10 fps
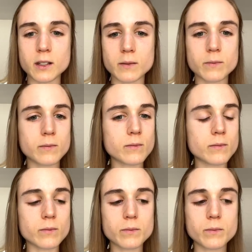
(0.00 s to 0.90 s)
the
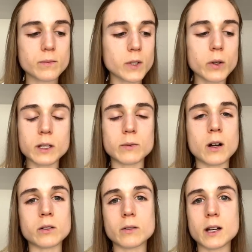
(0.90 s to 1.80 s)
totally
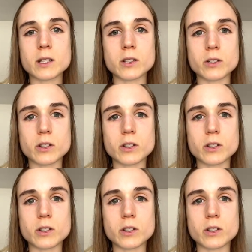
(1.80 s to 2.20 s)
wrong direction.